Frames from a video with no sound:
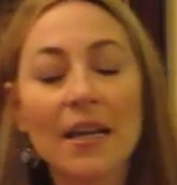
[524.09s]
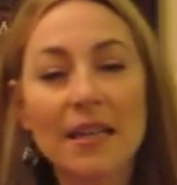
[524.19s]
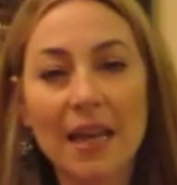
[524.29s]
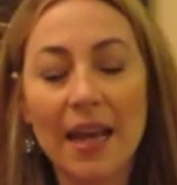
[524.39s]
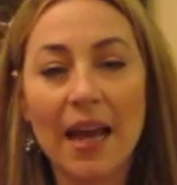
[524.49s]

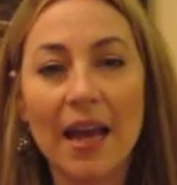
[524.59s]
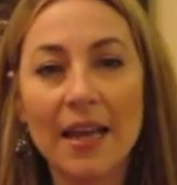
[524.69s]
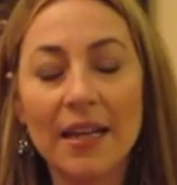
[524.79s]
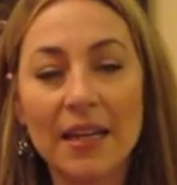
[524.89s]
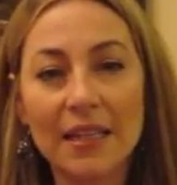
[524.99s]

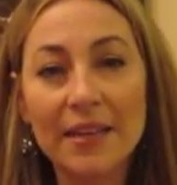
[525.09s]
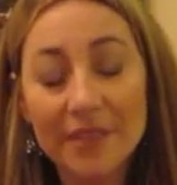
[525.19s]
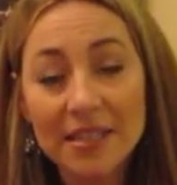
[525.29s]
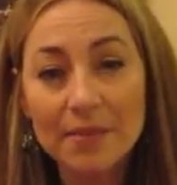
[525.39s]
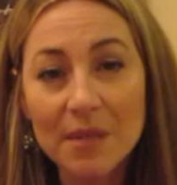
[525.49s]
can give
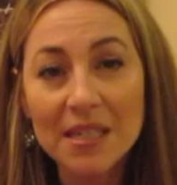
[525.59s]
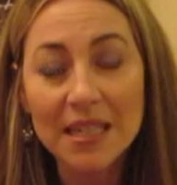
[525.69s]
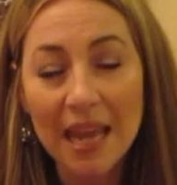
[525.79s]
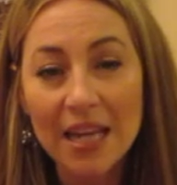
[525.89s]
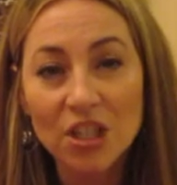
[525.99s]
us some
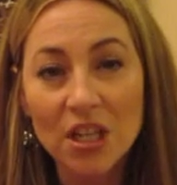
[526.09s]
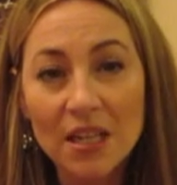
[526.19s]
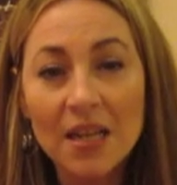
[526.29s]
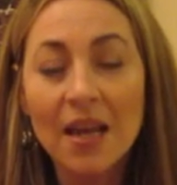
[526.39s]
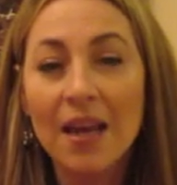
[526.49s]

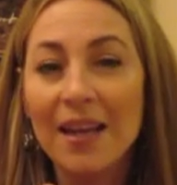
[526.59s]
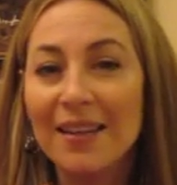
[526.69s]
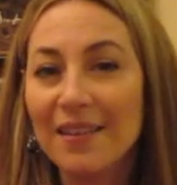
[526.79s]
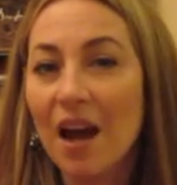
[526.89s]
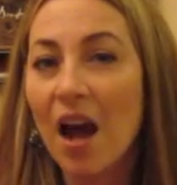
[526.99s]
indication,
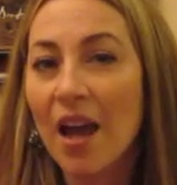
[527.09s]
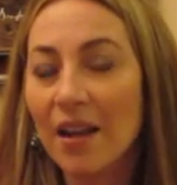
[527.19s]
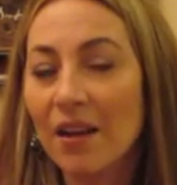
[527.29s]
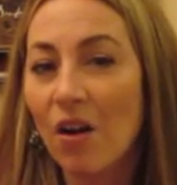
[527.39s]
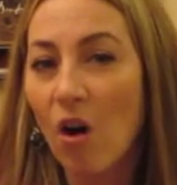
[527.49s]

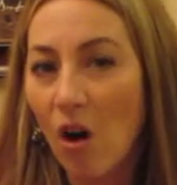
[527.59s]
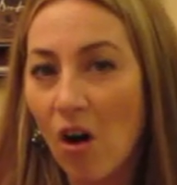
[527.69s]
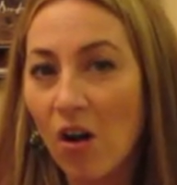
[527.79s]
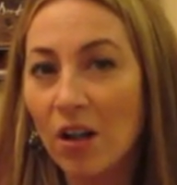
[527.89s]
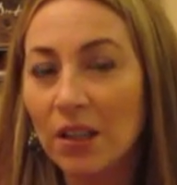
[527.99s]
not
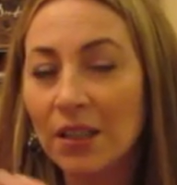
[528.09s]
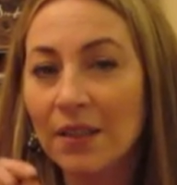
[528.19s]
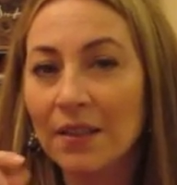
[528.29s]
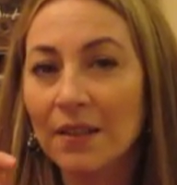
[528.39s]
all